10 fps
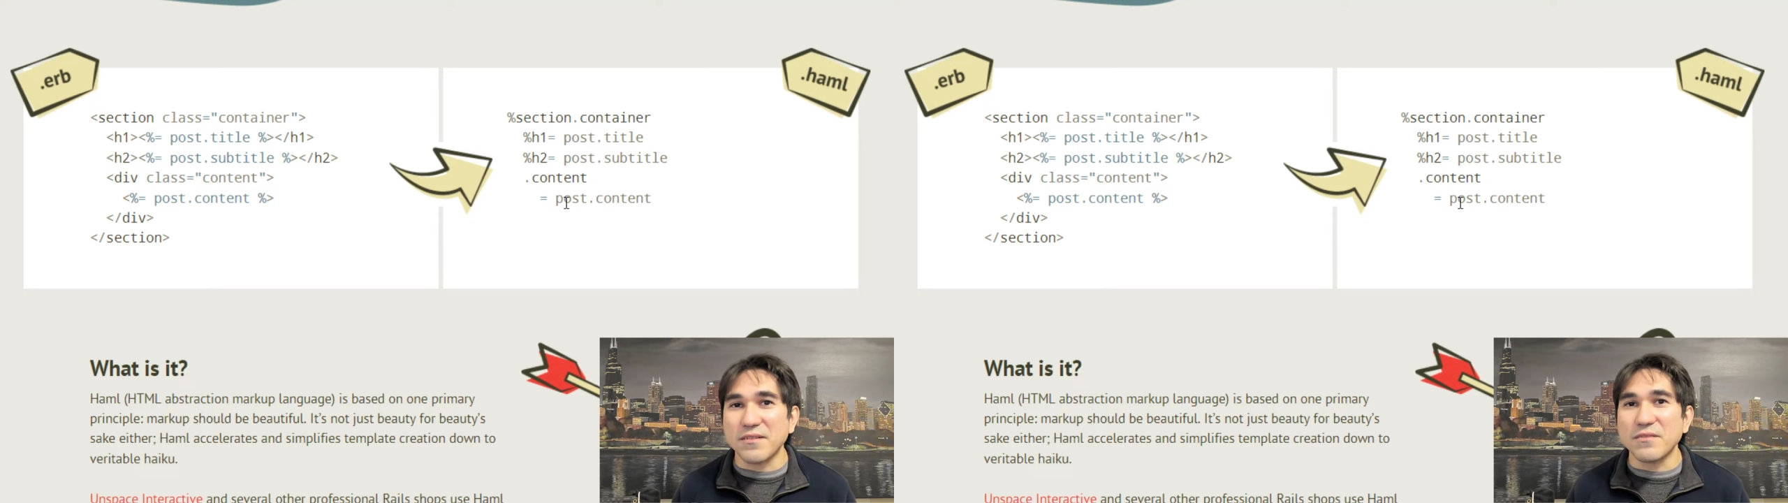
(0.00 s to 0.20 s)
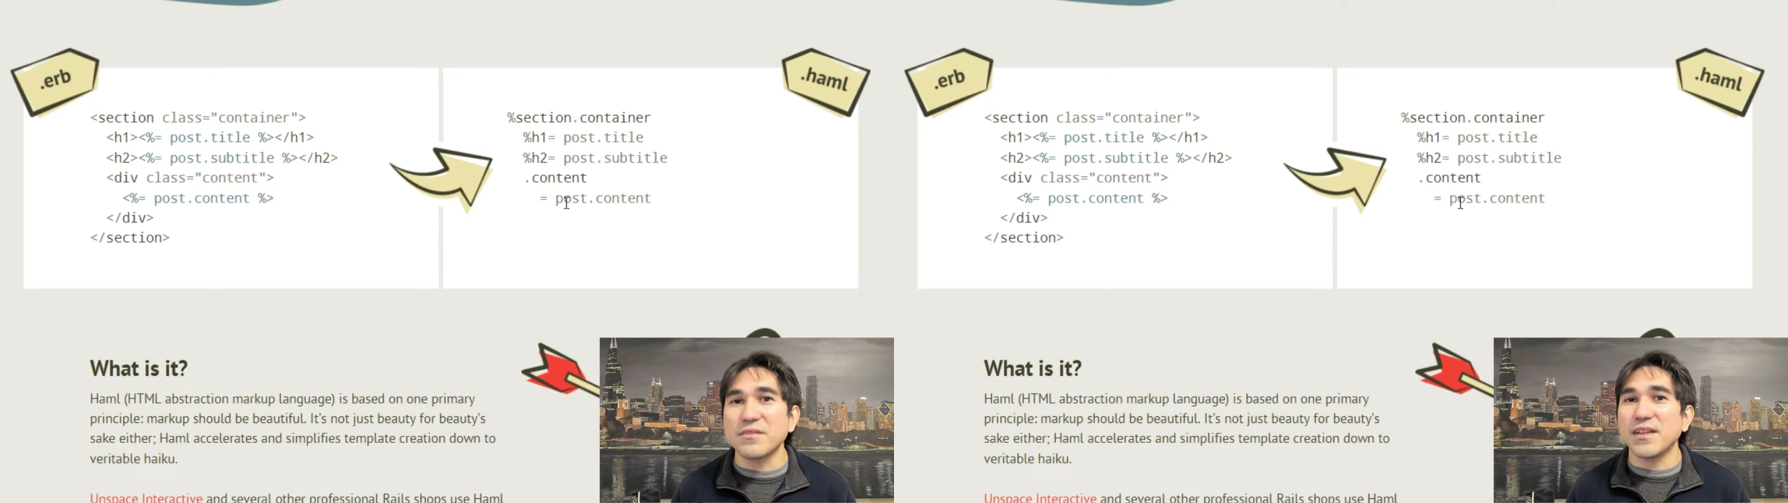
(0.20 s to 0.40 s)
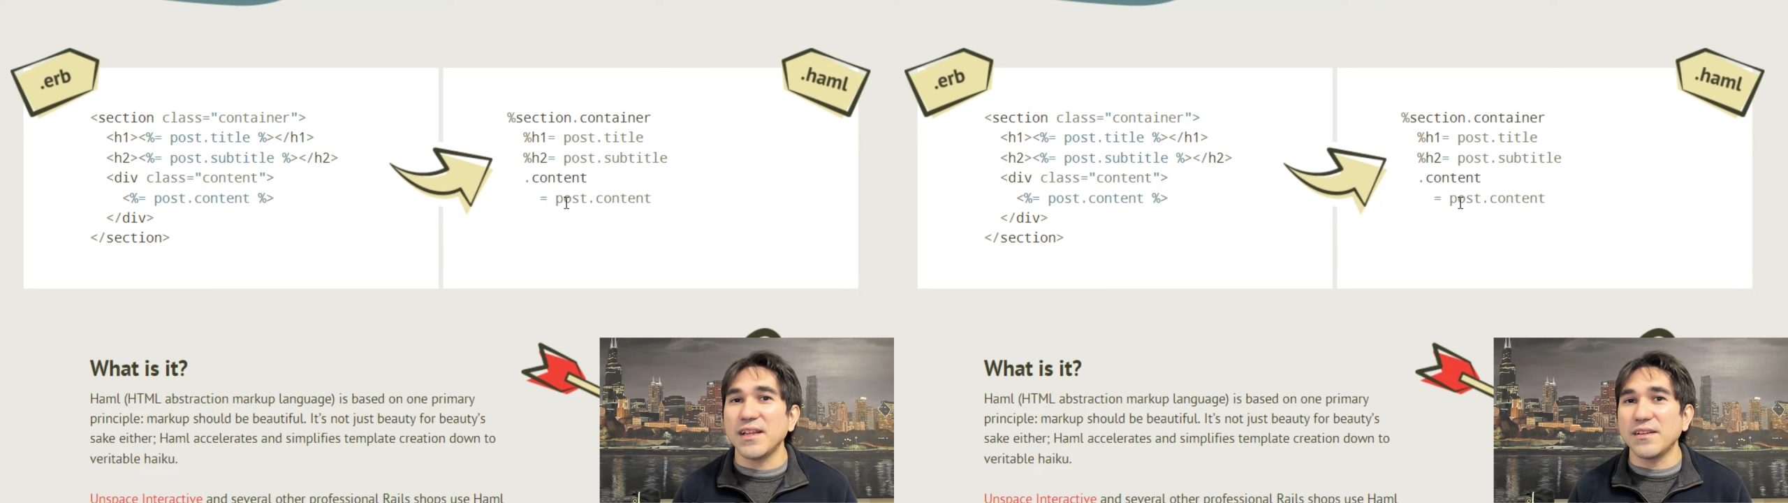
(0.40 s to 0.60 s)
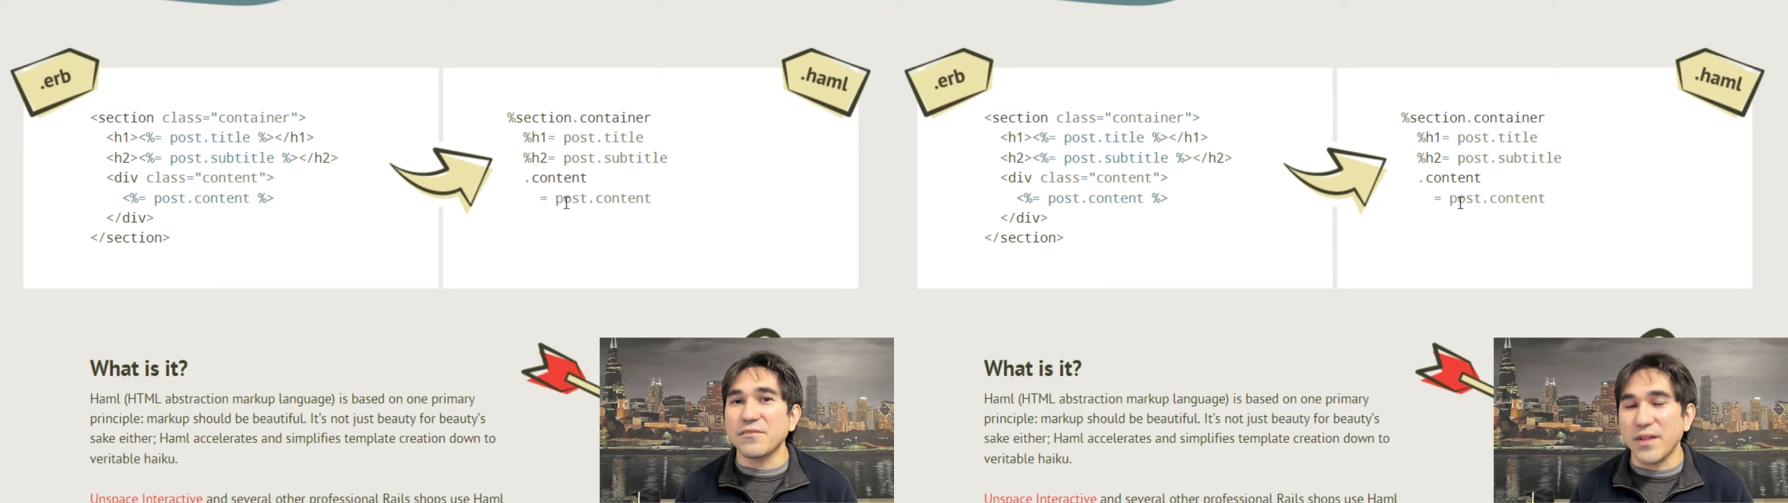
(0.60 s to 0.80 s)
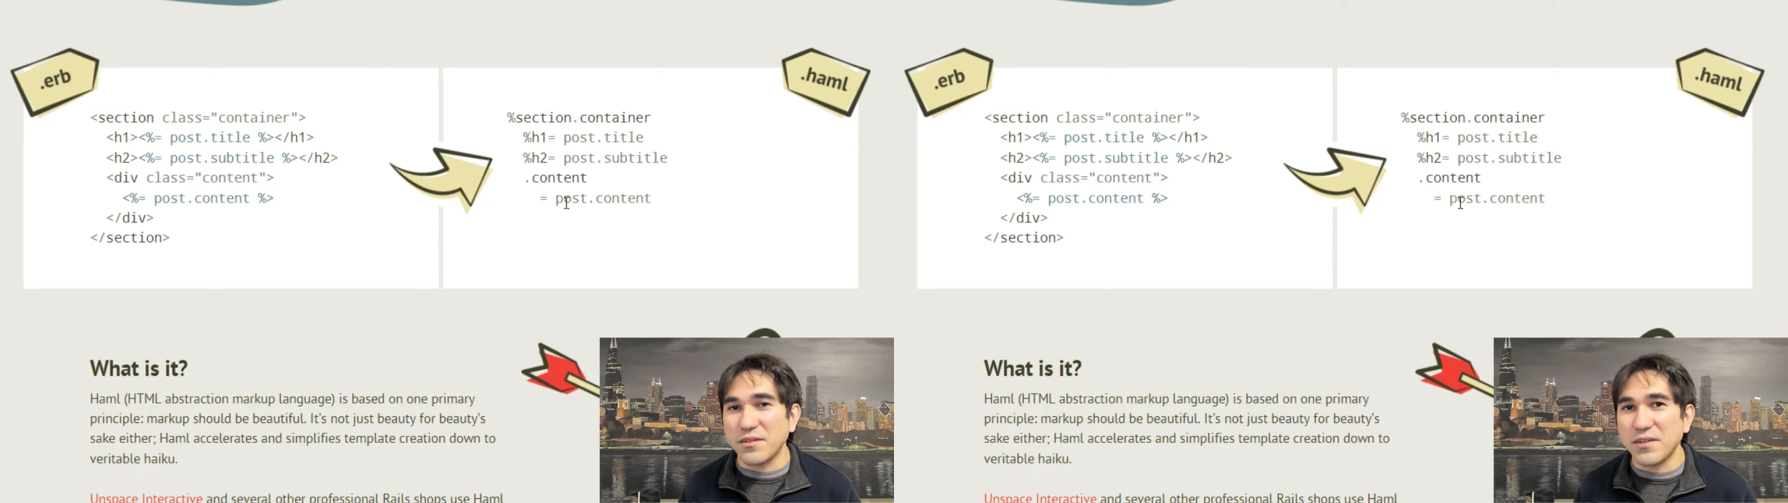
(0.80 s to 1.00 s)
errors in
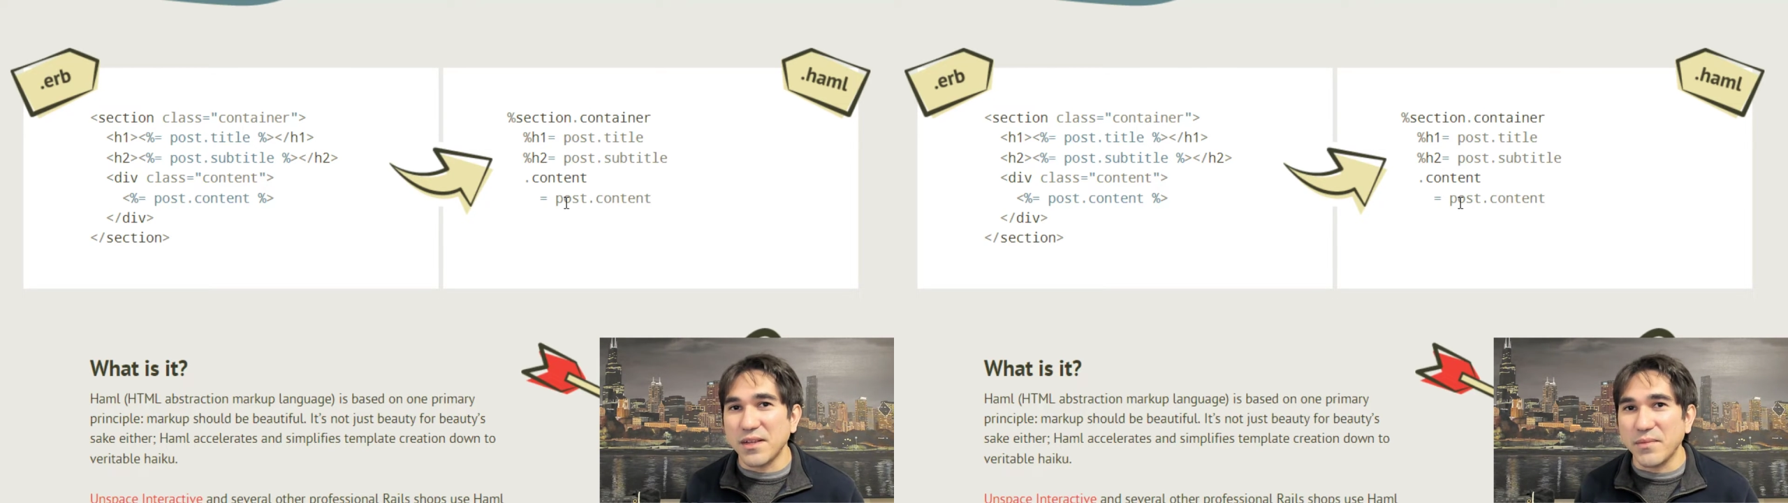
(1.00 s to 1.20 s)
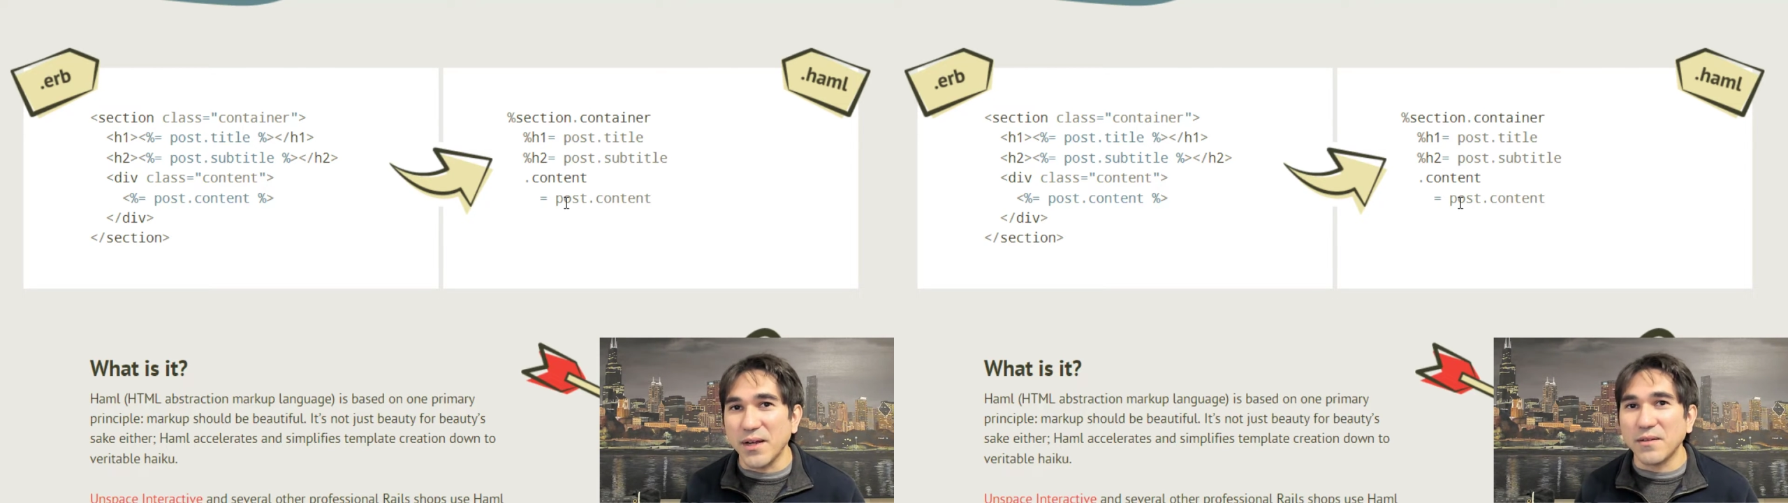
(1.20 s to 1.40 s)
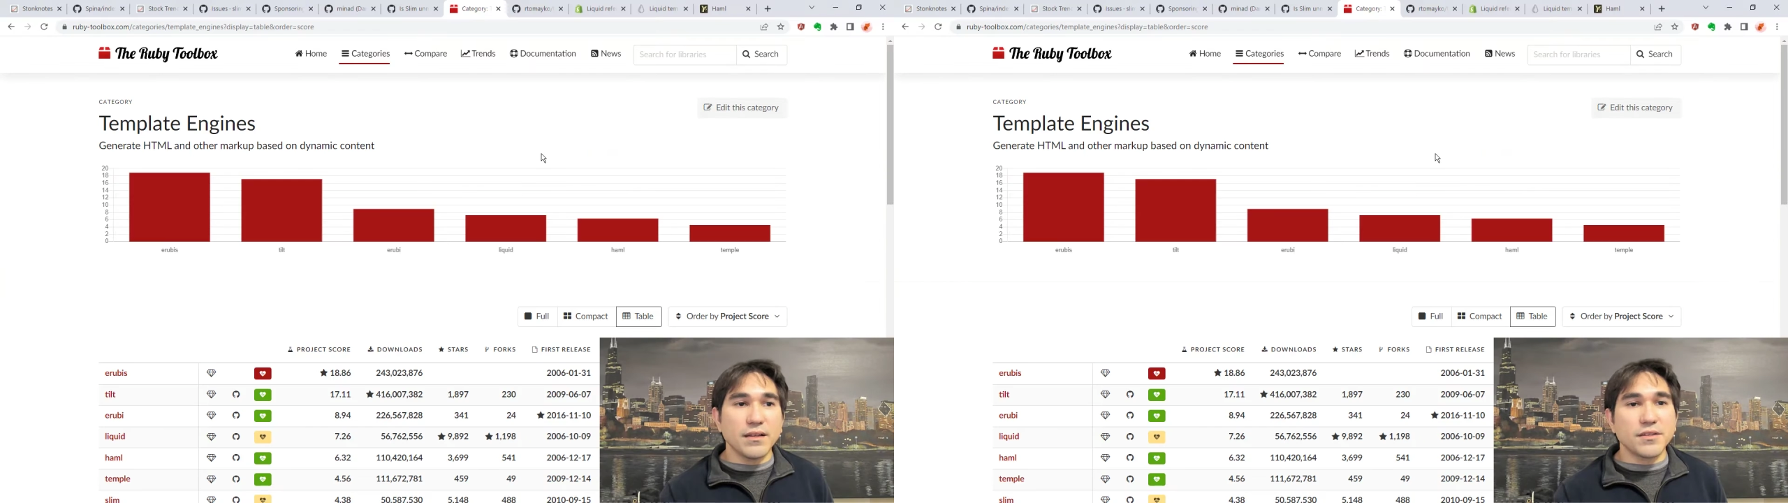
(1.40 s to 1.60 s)
your HTML.